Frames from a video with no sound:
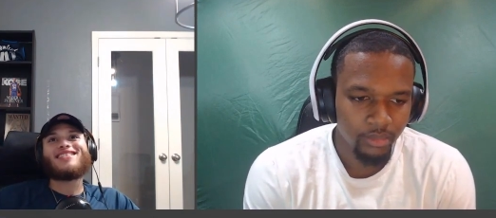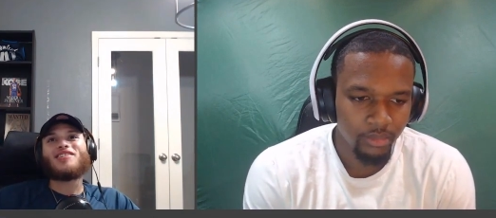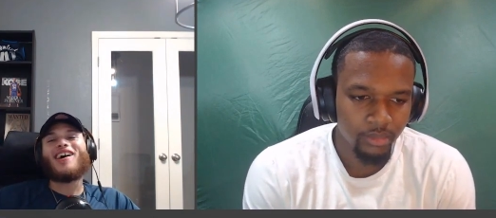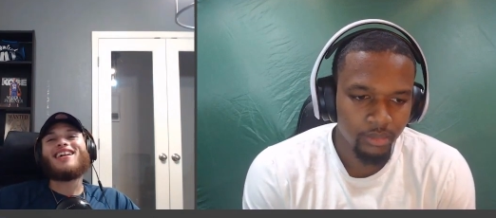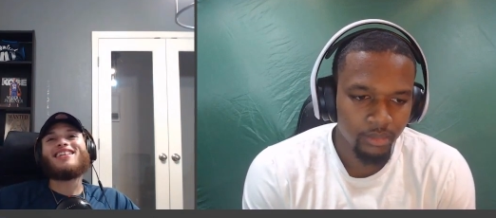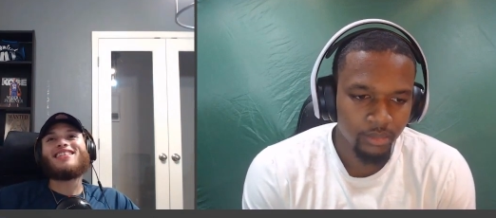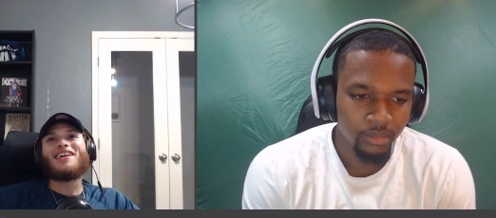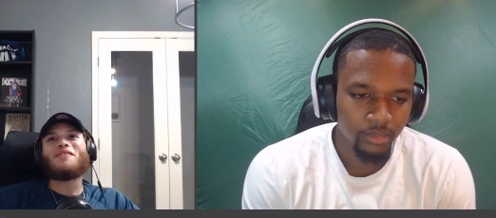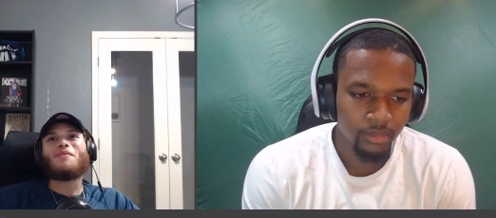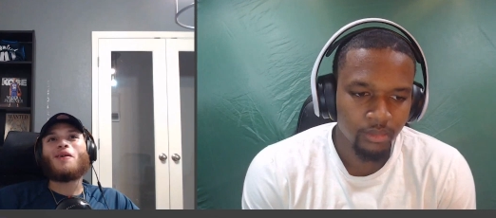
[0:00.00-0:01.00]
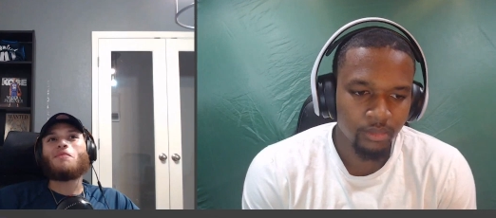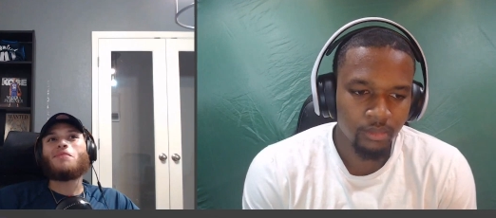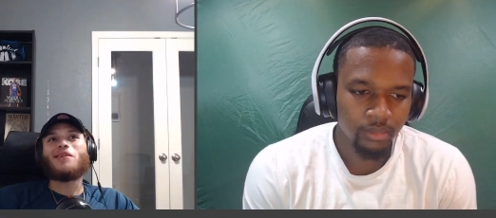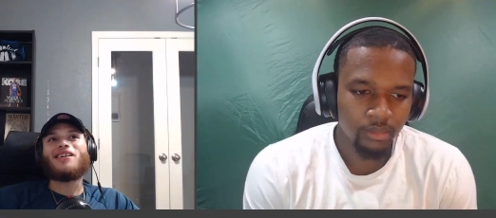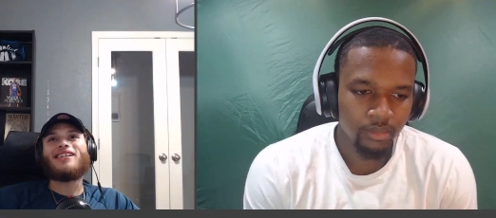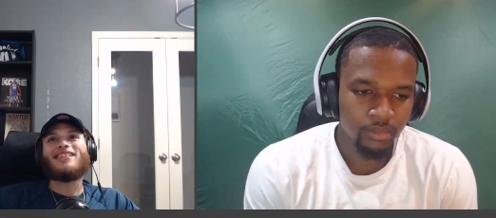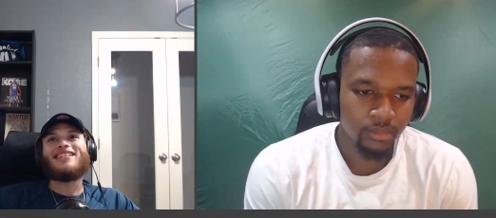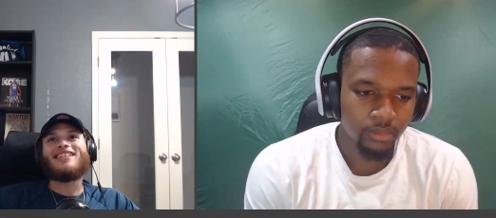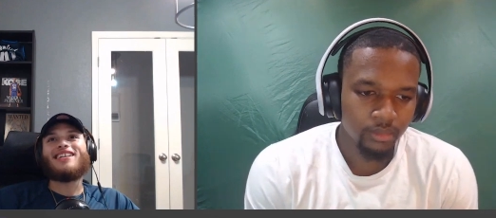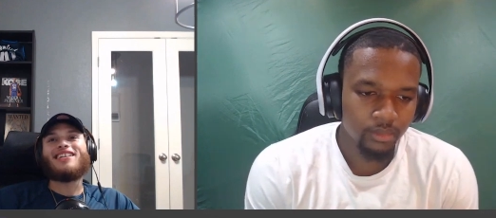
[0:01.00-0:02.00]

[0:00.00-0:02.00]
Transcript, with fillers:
Speaker 1: trying to think about putting